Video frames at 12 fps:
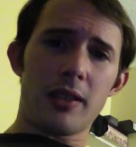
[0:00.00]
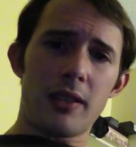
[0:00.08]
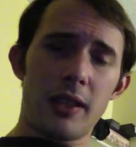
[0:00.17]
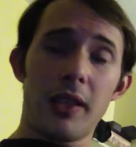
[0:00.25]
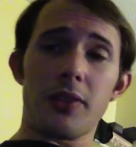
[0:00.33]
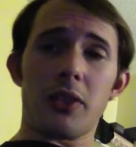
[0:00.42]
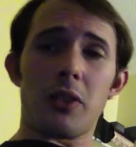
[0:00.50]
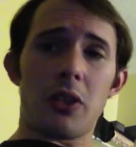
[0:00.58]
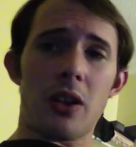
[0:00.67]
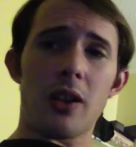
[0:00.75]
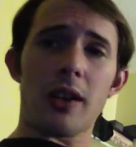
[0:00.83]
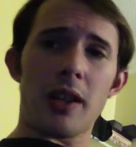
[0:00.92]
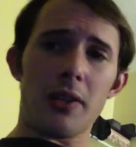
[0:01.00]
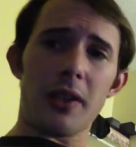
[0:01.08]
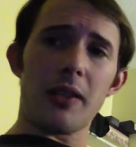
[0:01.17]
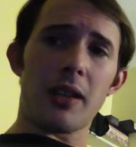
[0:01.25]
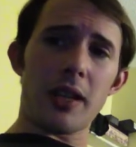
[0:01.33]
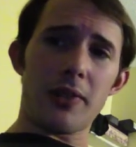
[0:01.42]
He lived a long, healthy
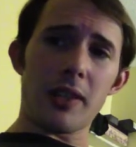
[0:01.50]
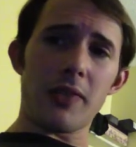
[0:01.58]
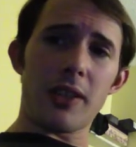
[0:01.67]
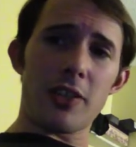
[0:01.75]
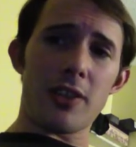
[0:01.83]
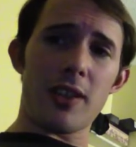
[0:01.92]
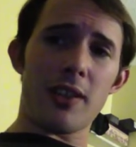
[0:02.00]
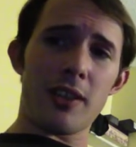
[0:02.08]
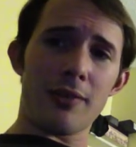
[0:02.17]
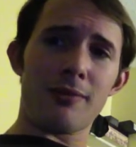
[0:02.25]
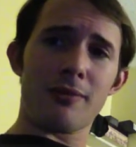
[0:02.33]
life as a vegetarian.